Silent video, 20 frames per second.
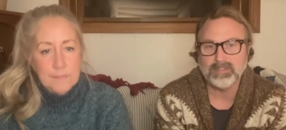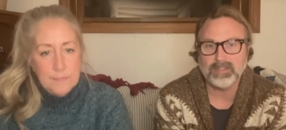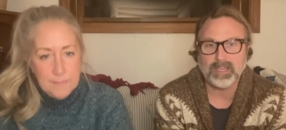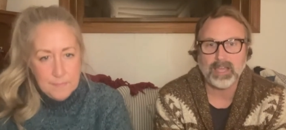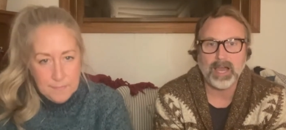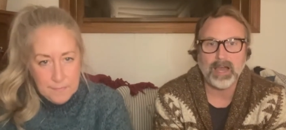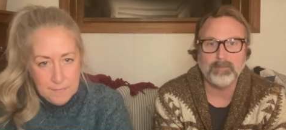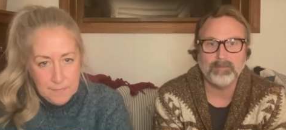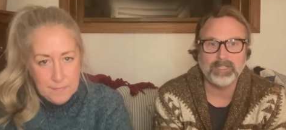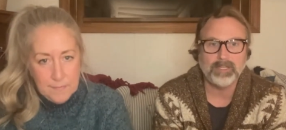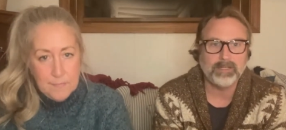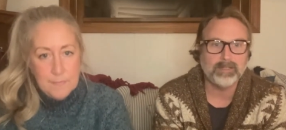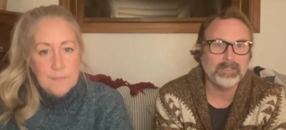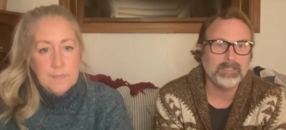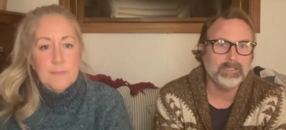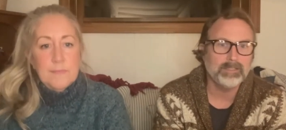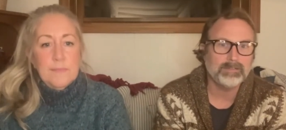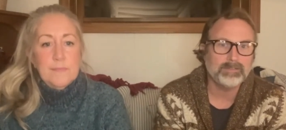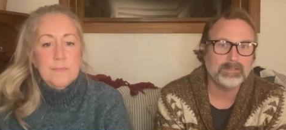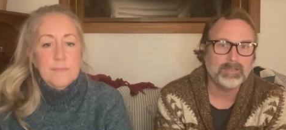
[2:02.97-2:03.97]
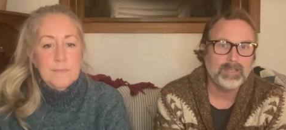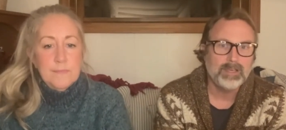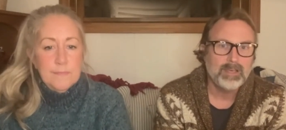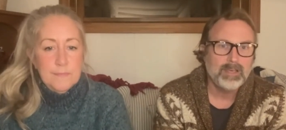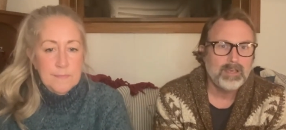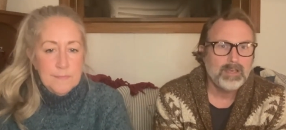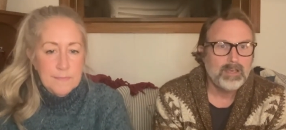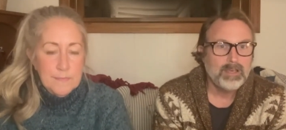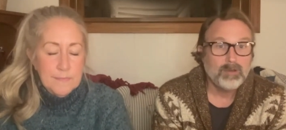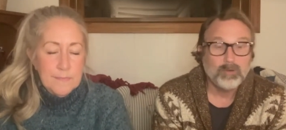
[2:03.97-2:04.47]
Speaker 1: the common areas.
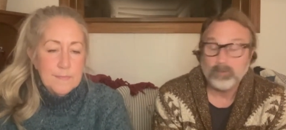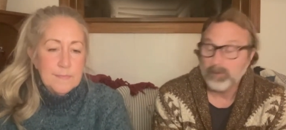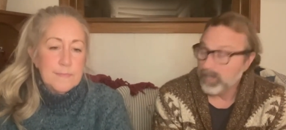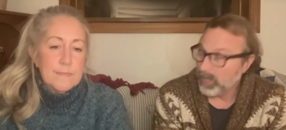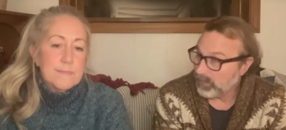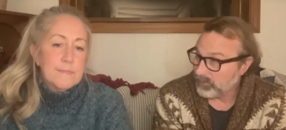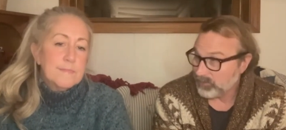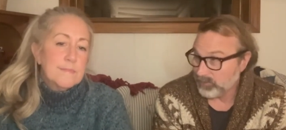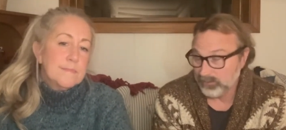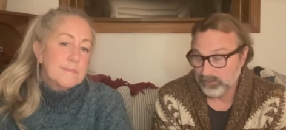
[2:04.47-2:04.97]
We also